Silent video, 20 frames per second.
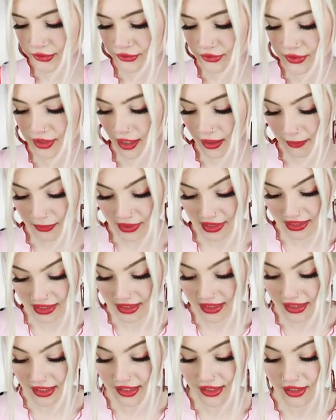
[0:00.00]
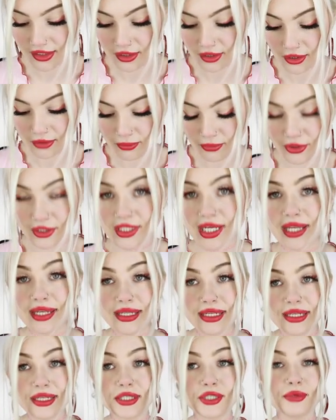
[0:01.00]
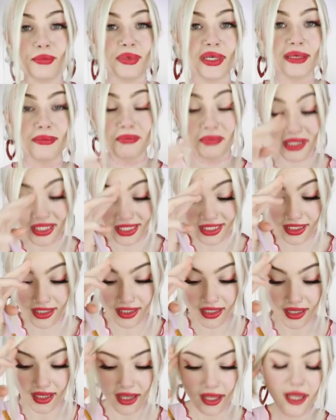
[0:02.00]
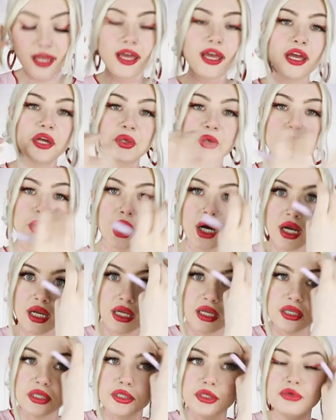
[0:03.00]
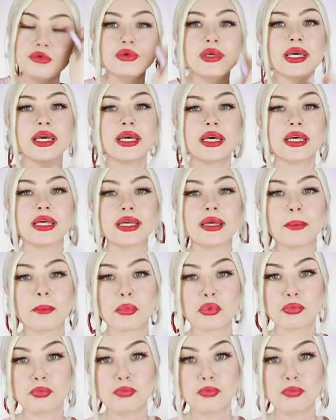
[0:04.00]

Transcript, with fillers: to companies pretending to be me and trying to get